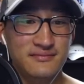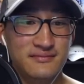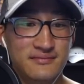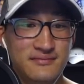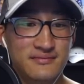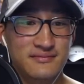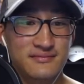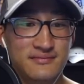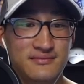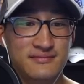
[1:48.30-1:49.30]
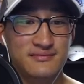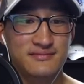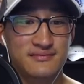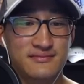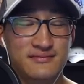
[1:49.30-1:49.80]

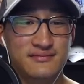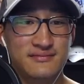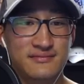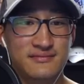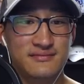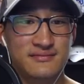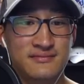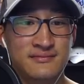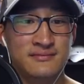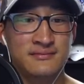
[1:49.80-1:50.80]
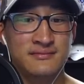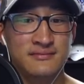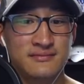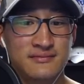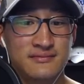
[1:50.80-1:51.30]

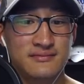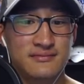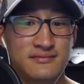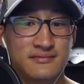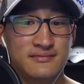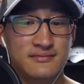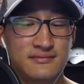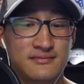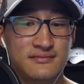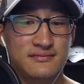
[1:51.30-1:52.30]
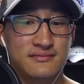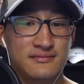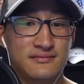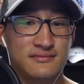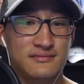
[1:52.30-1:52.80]

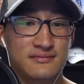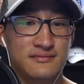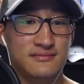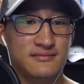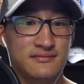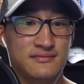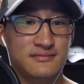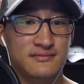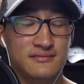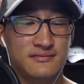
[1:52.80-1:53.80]
(not speaking)